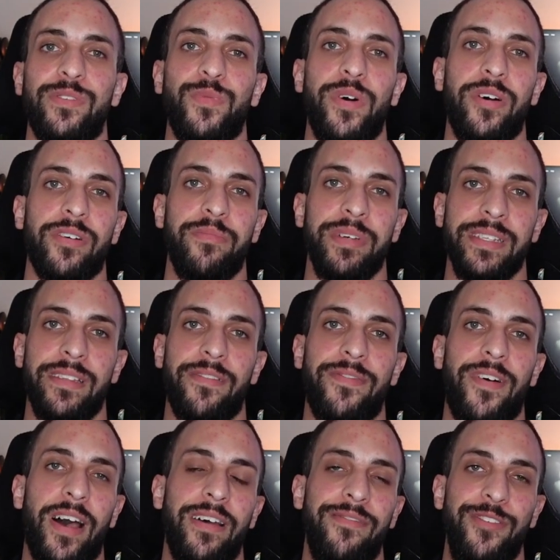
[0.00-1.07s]
to welcoming the
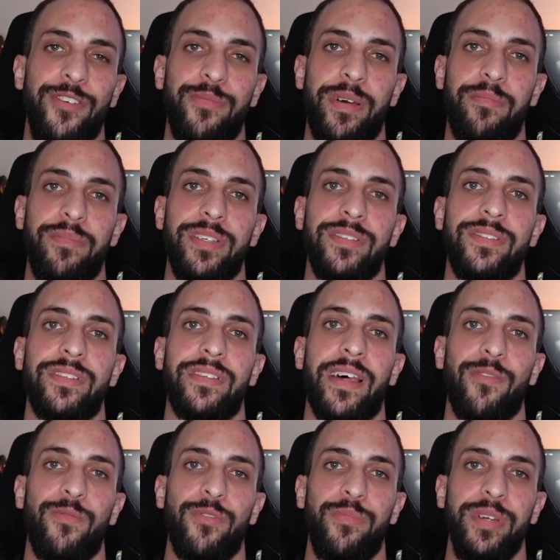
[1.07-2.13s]
5 new members
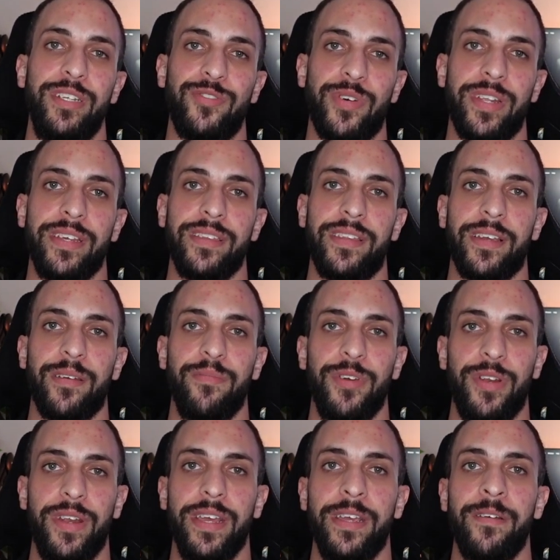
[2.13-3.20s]
that will be joining the
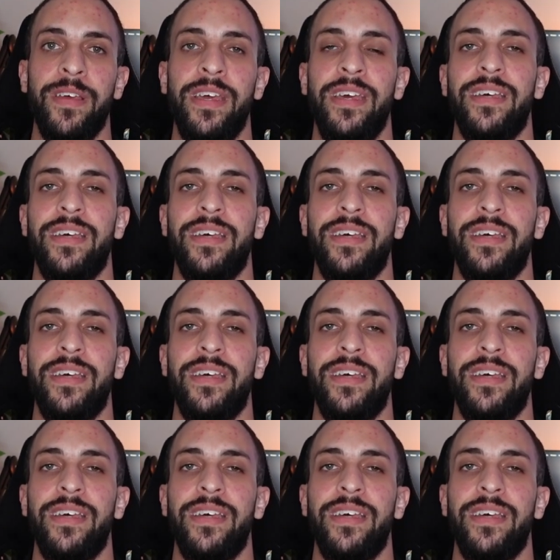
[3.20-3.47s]
community.